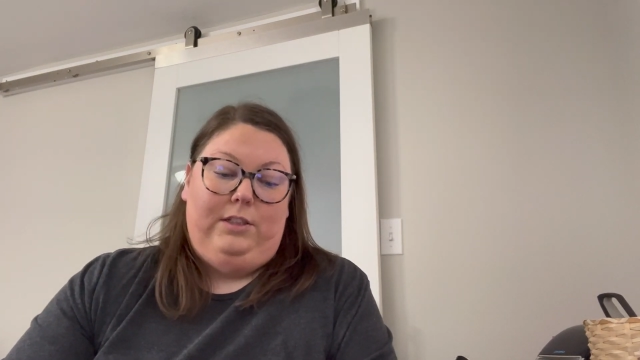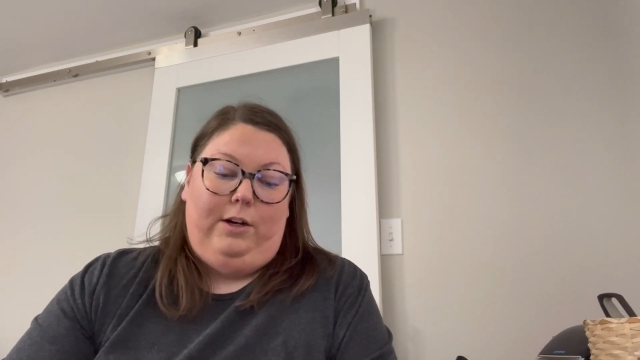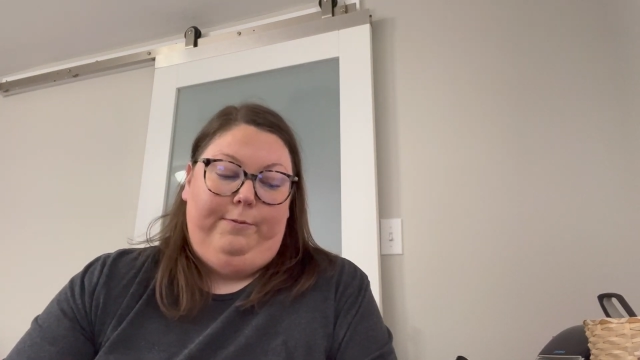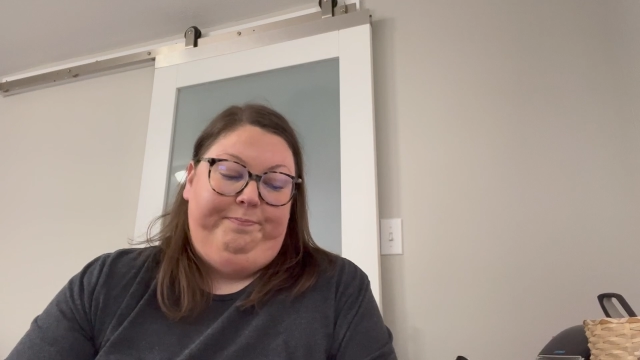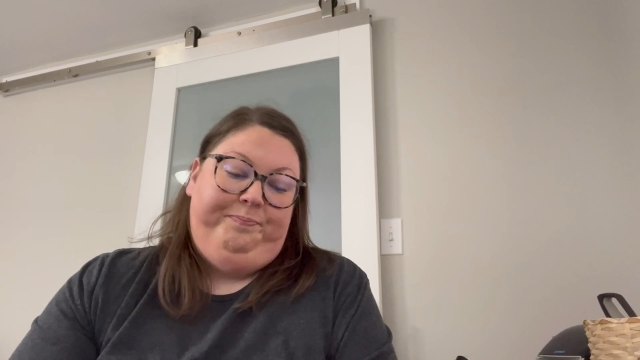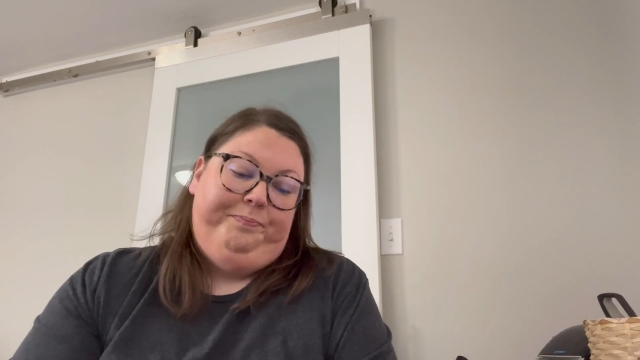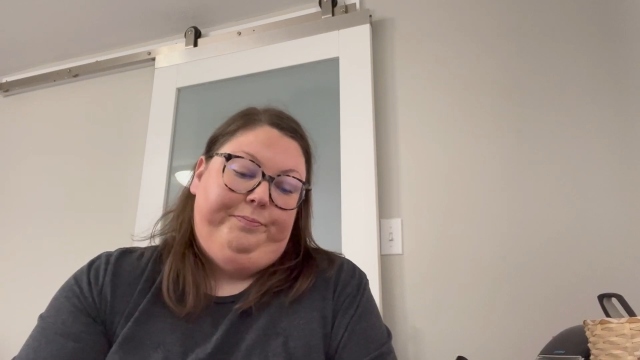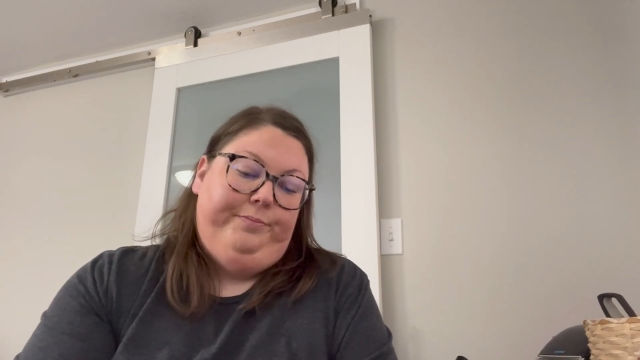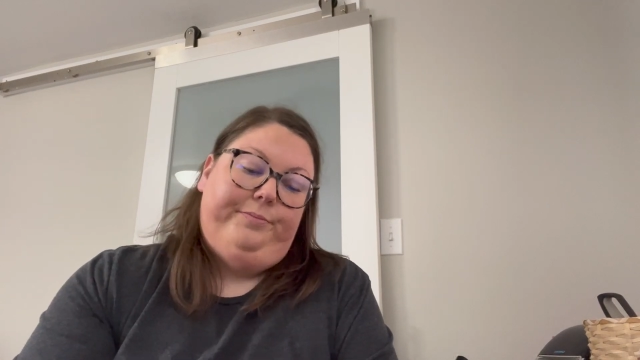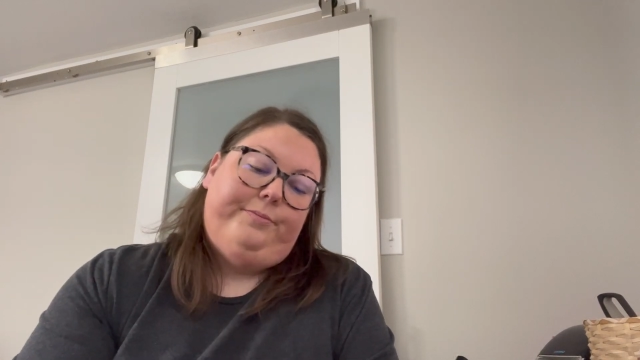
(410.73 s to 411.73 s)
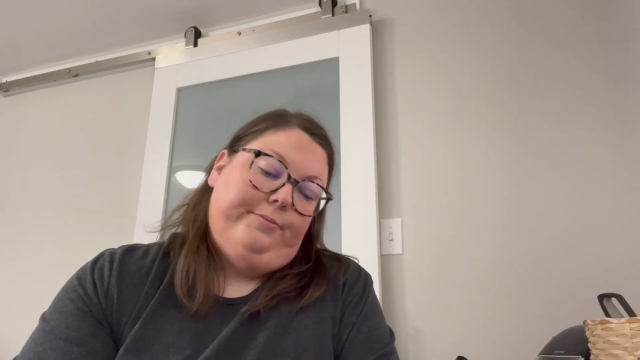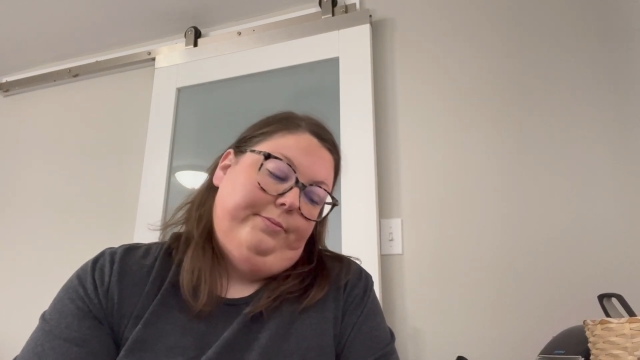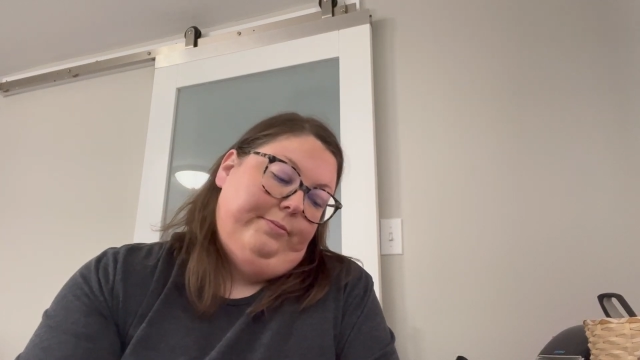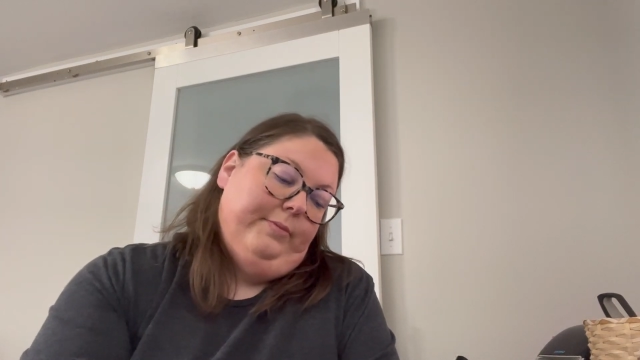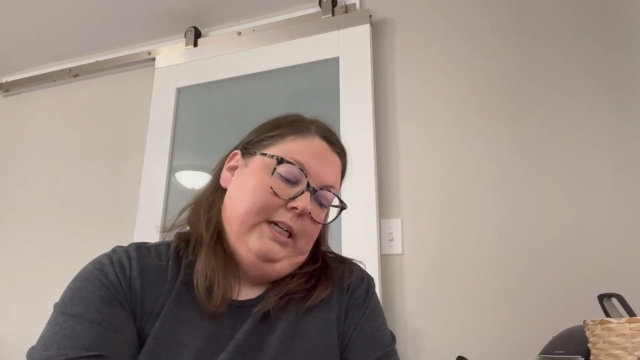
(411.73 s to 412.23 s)
So
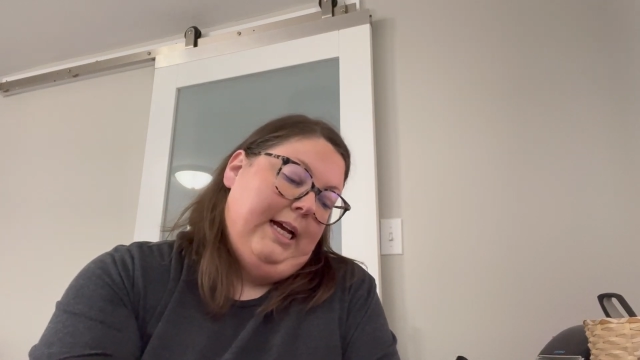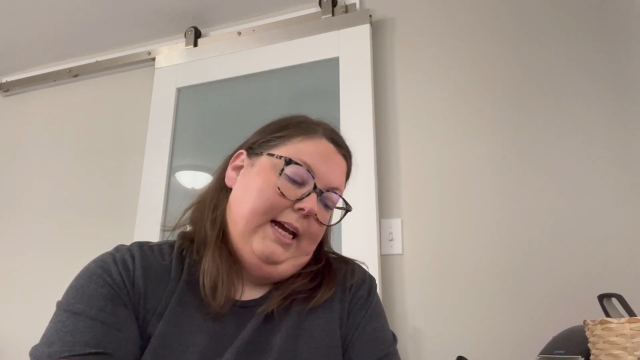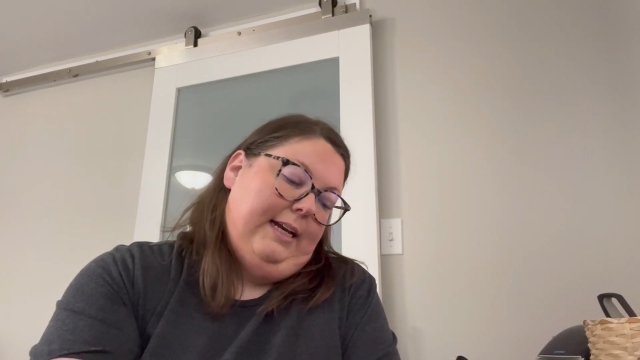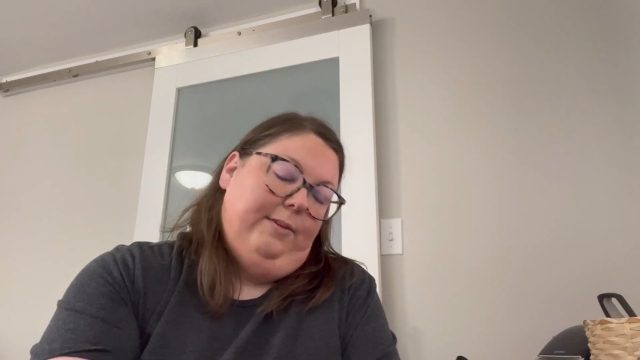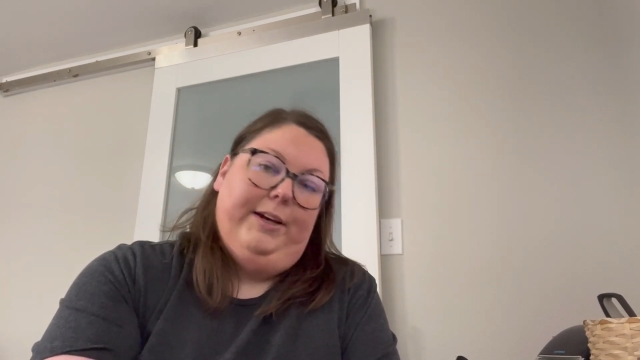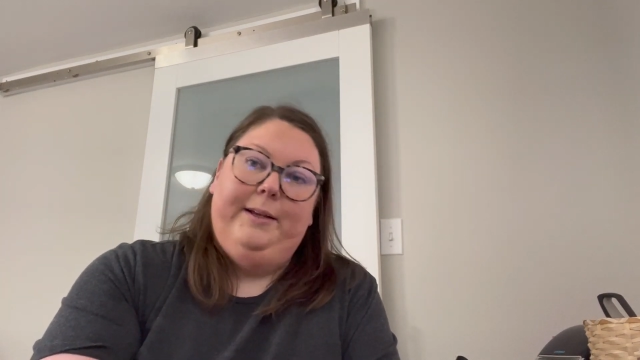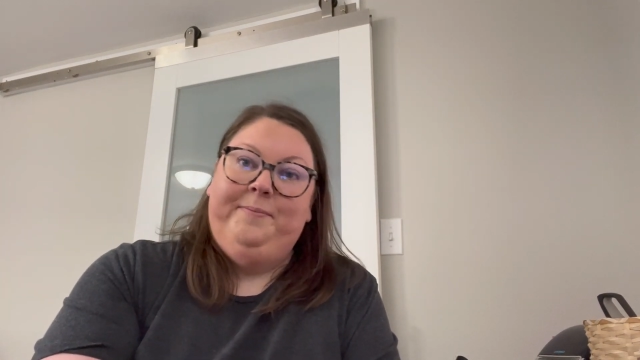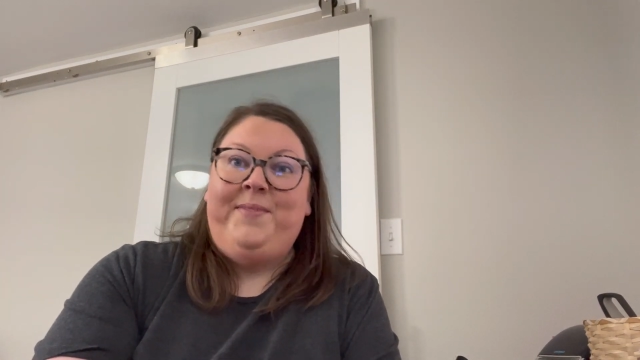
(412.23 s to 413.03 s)
anyway,